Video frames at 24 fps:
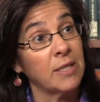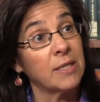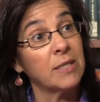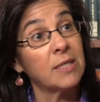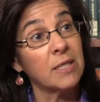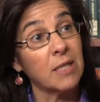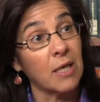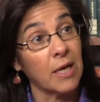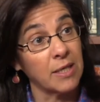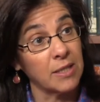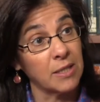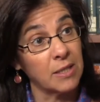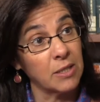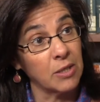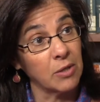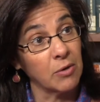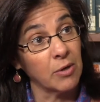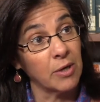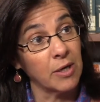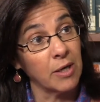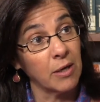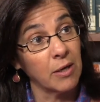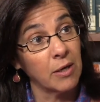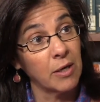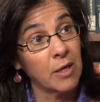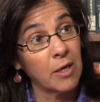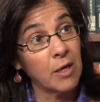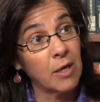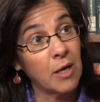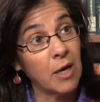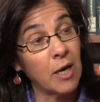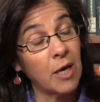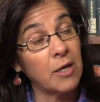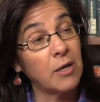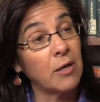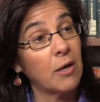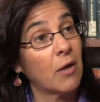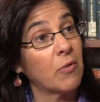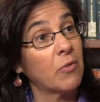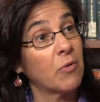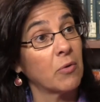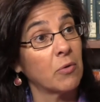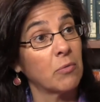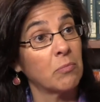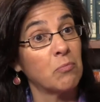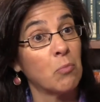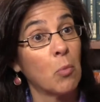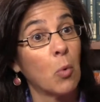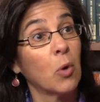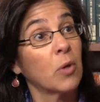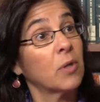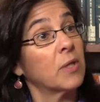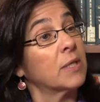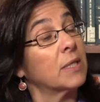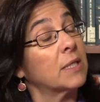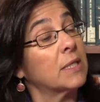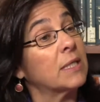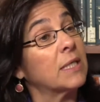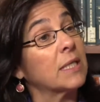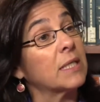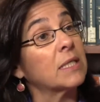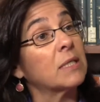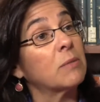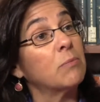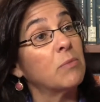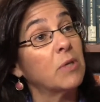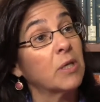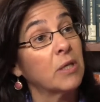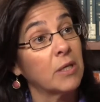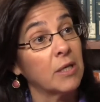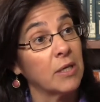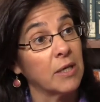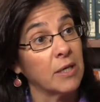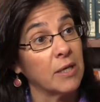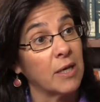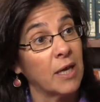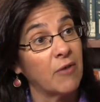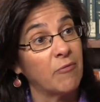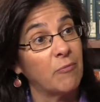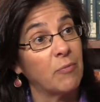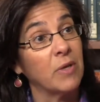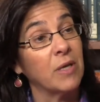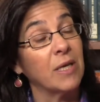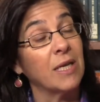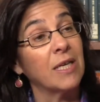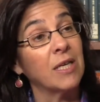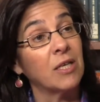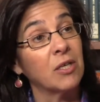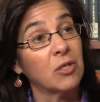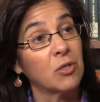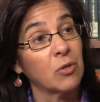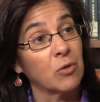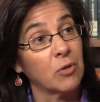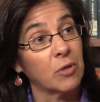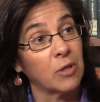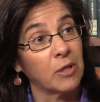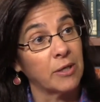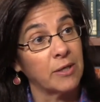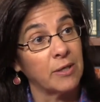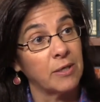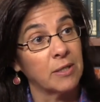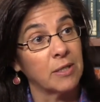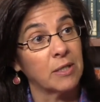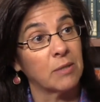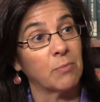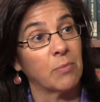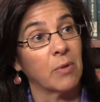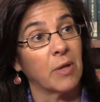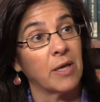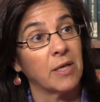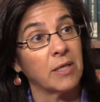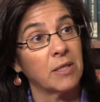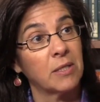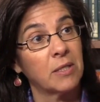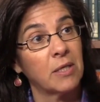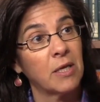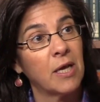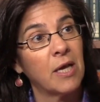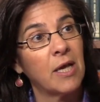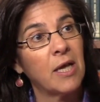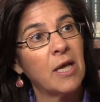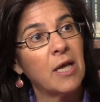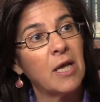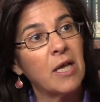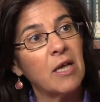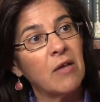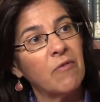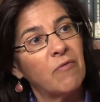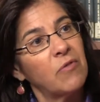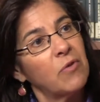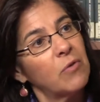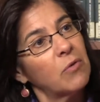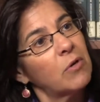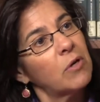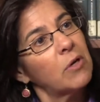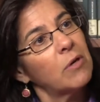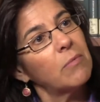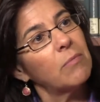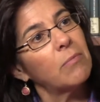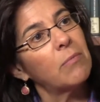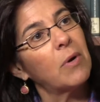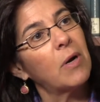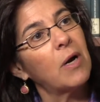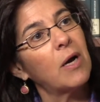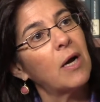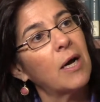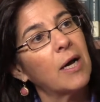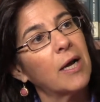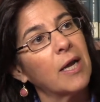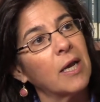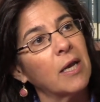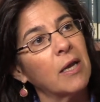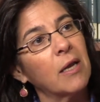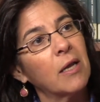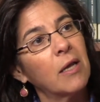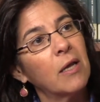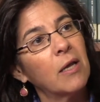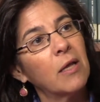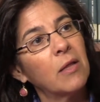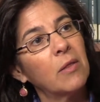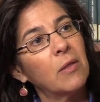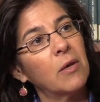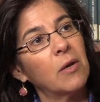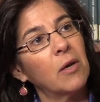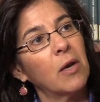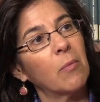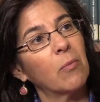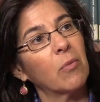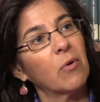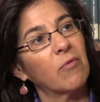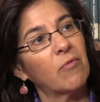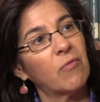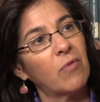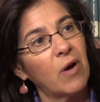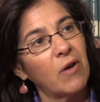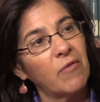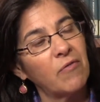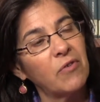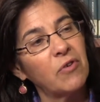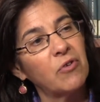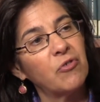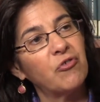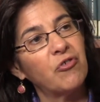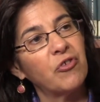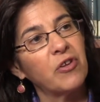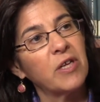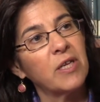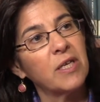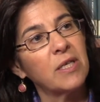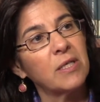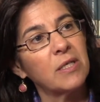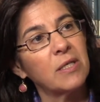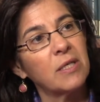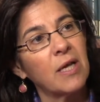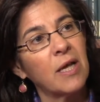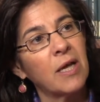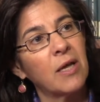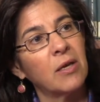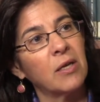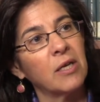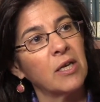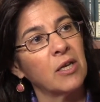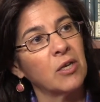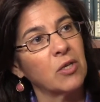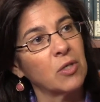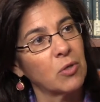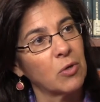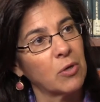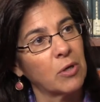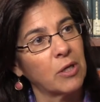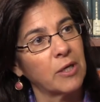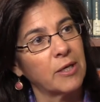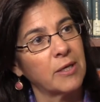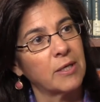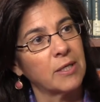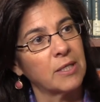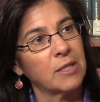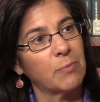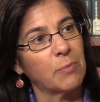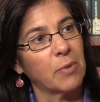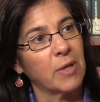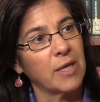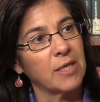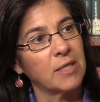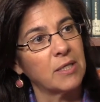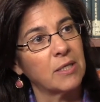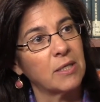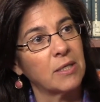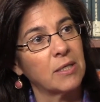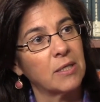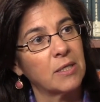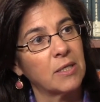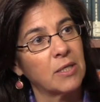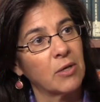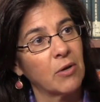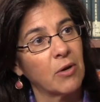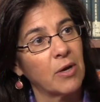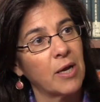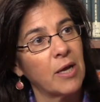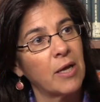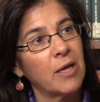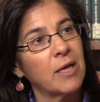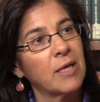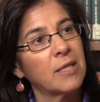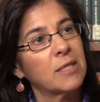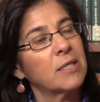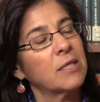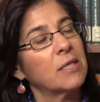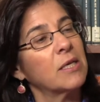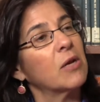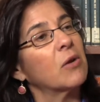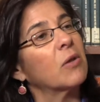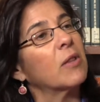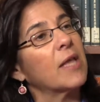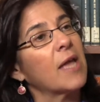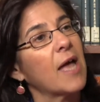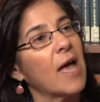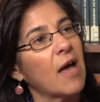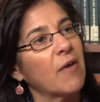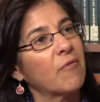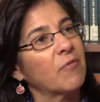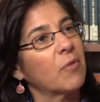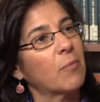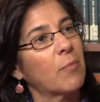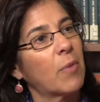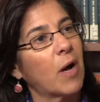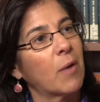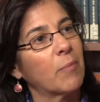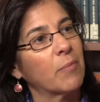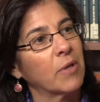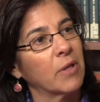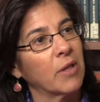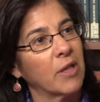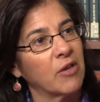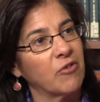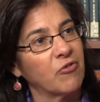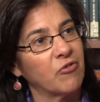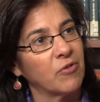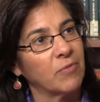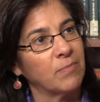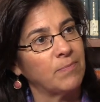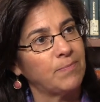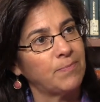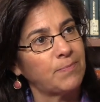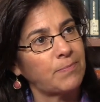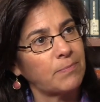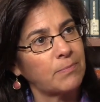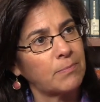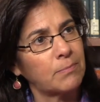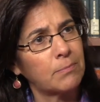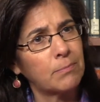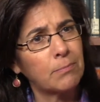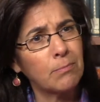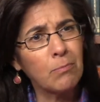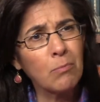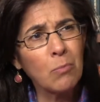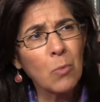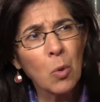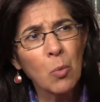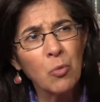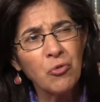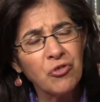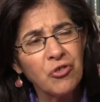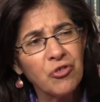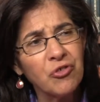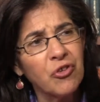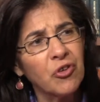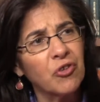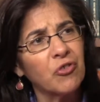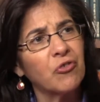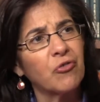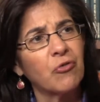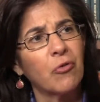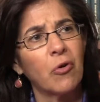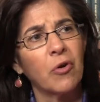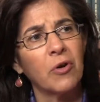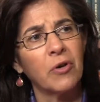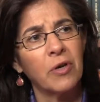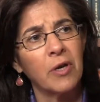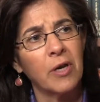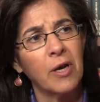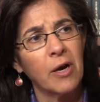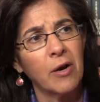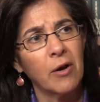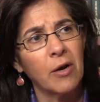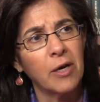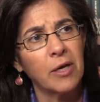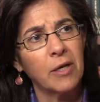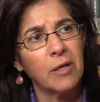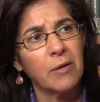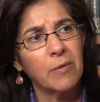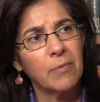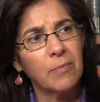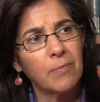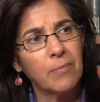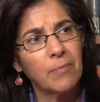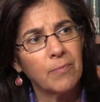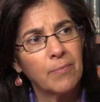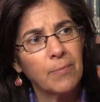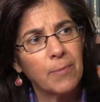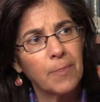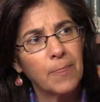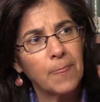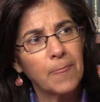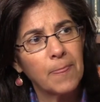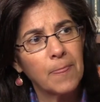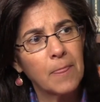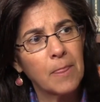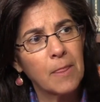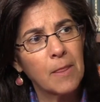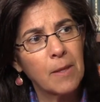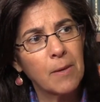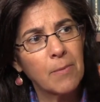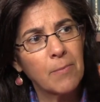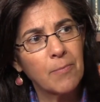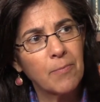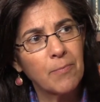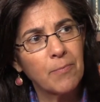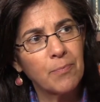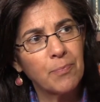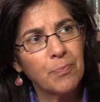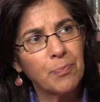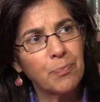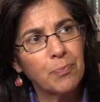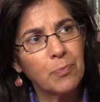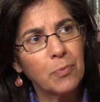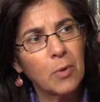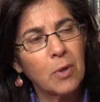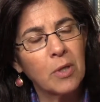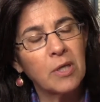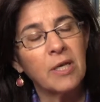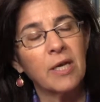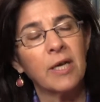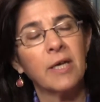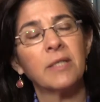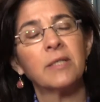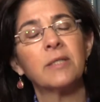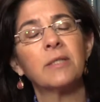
inside Syria. Another more than six million have been internally displaced. Mm-hmm. If you combine the number of refugees and internally displaced in Syria, it's nearly half the population, mm-hmm. mm-hmm. which is extraordinary. And add to that people who've died Yes.